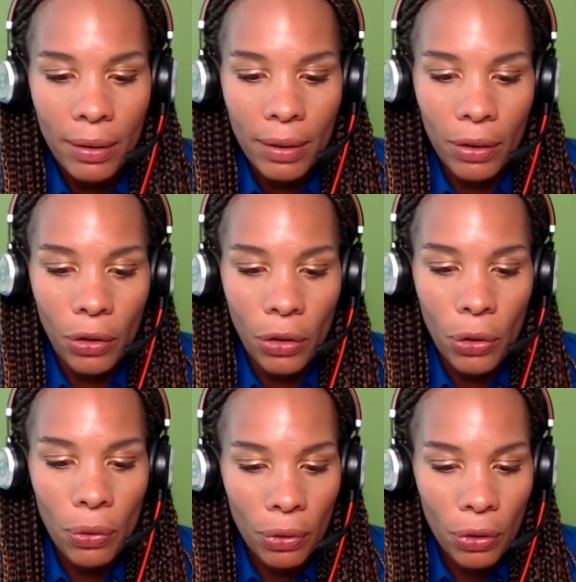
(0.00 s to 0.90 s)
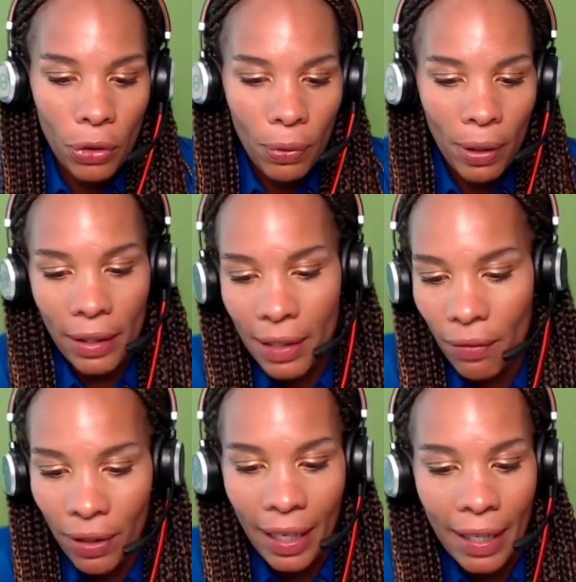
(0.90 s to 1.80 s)
The curators
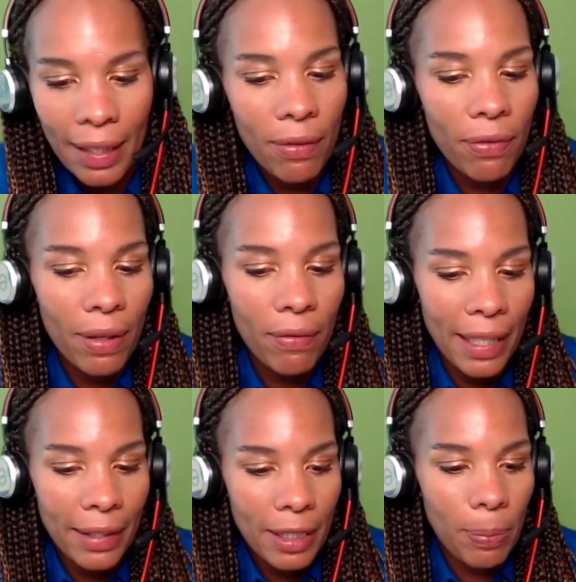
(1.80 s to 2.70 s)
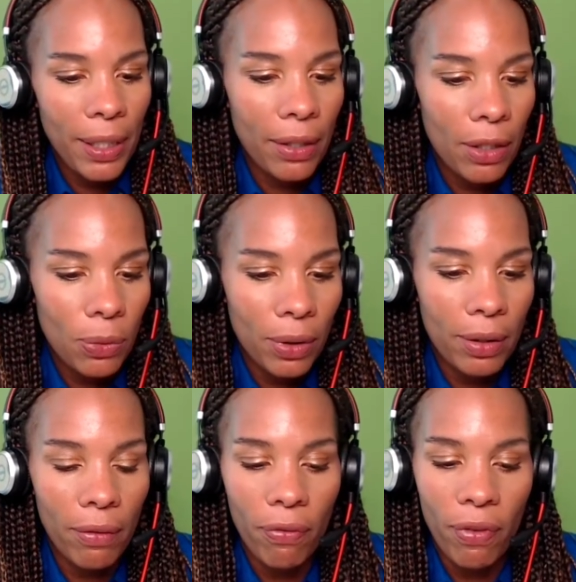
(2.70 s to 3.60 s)
have again invited speakers
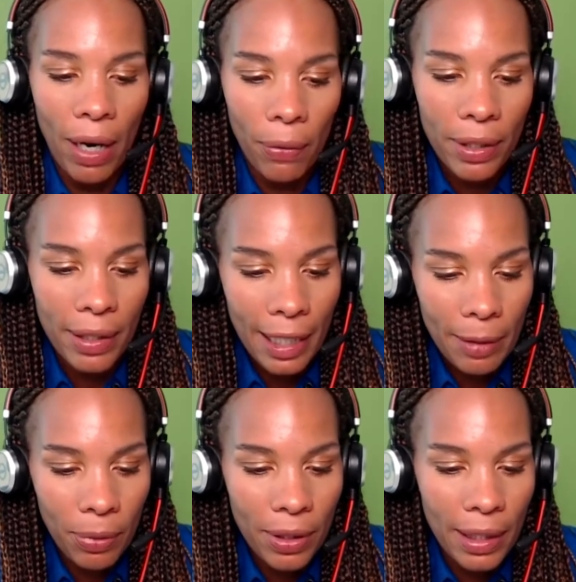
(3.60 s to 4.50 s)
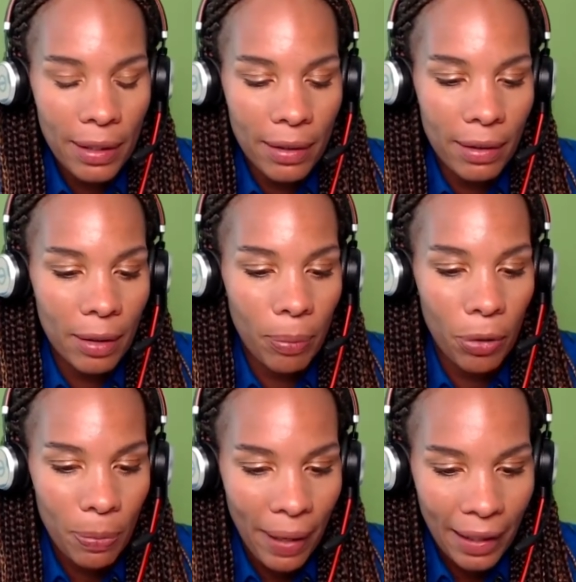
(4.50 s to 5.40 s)
with various expertises and
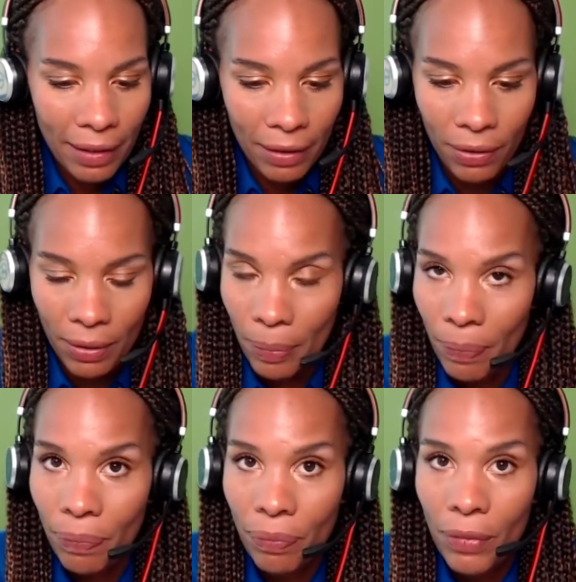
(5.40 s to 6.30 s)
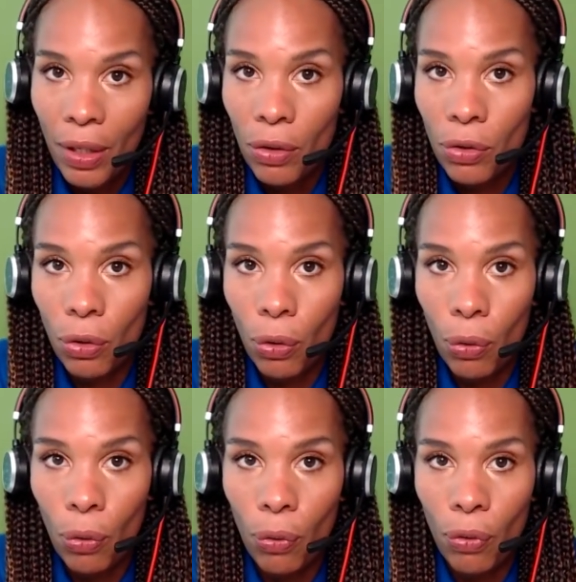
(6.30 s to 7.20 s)
perspectives.
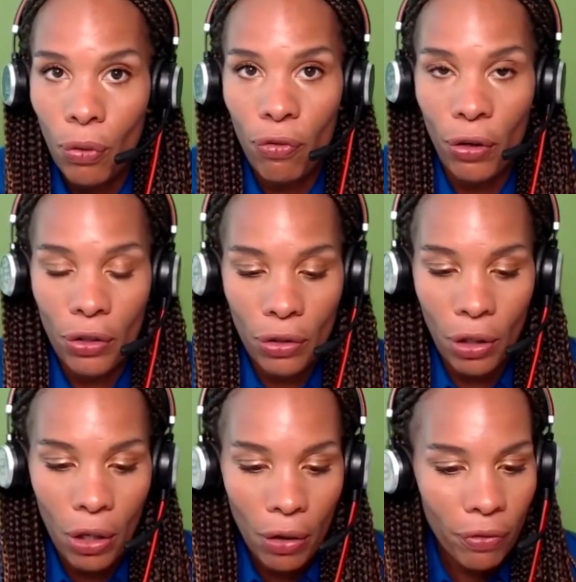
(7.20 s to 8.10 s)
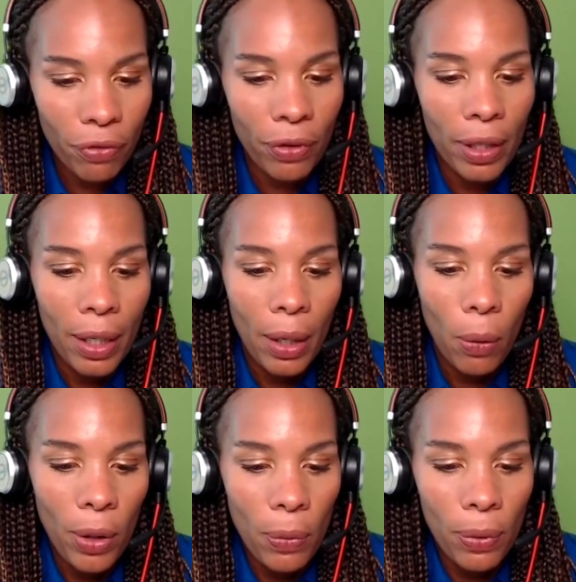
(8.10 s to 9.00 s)
So first off,
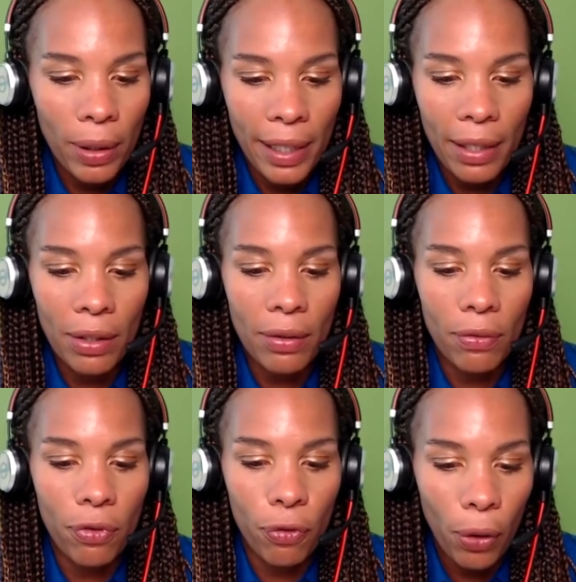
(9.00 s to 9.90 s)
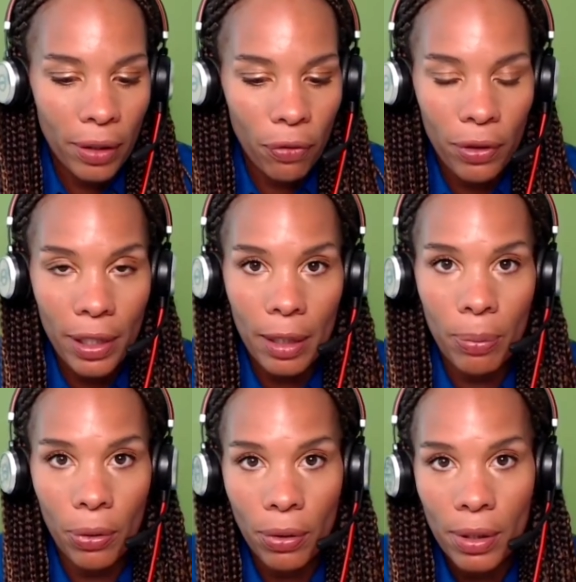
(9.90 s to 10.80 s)
we will hear four different
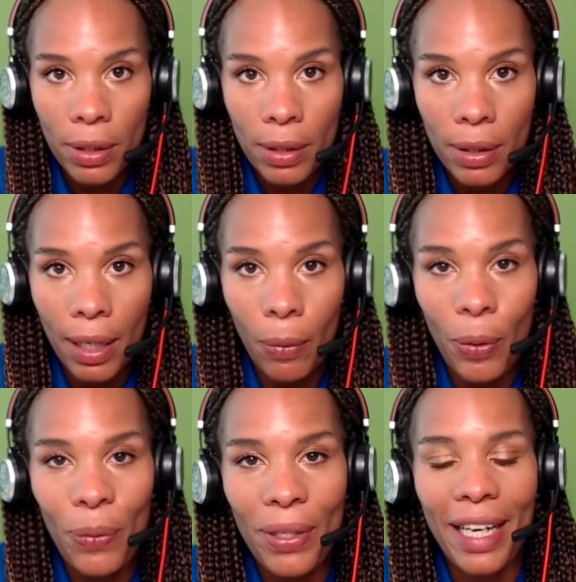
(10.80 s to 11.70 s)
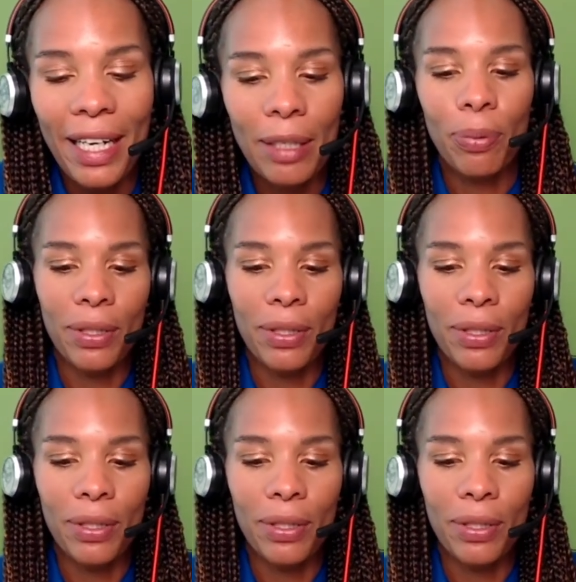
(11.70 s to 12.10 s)
inputs and we will then